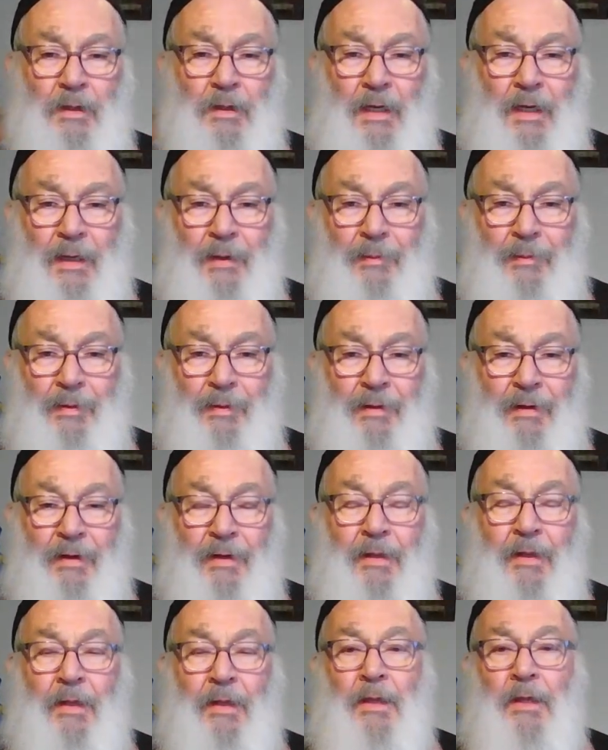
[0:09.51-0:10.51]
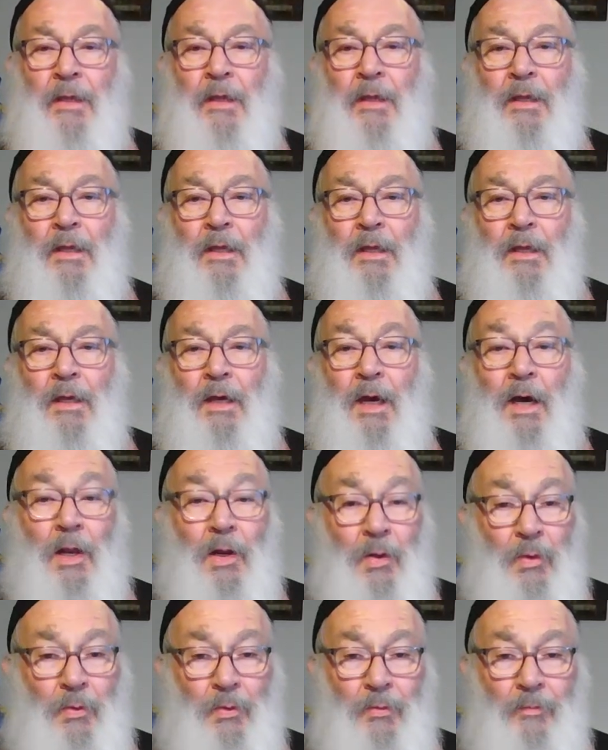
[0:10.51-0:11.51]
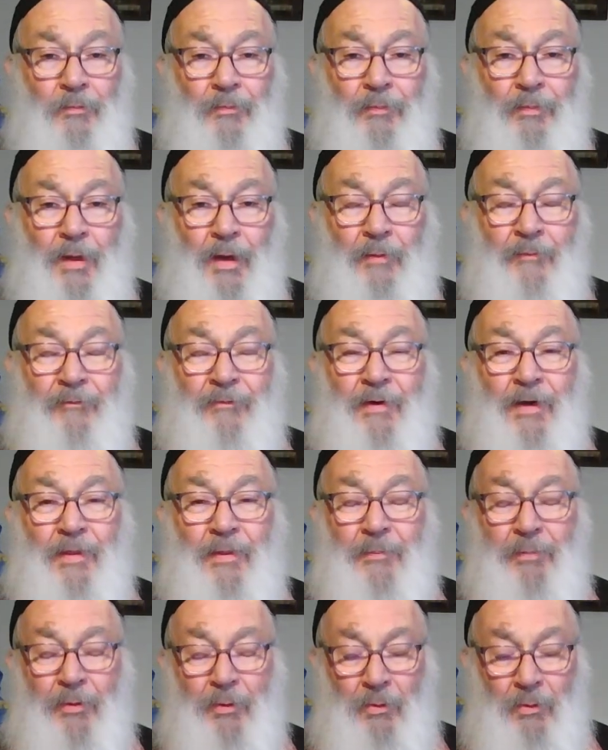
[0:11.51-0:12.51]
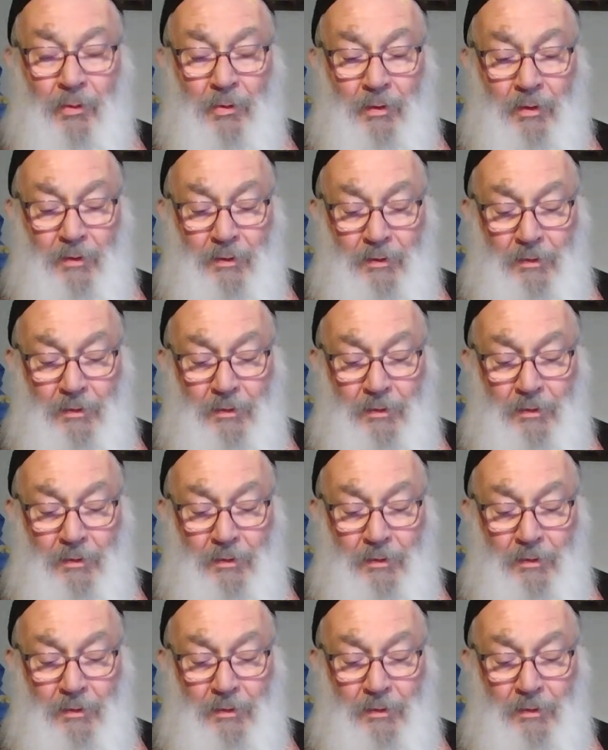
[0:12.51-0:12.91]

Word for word: Amen. Hello, I'm Father Paul.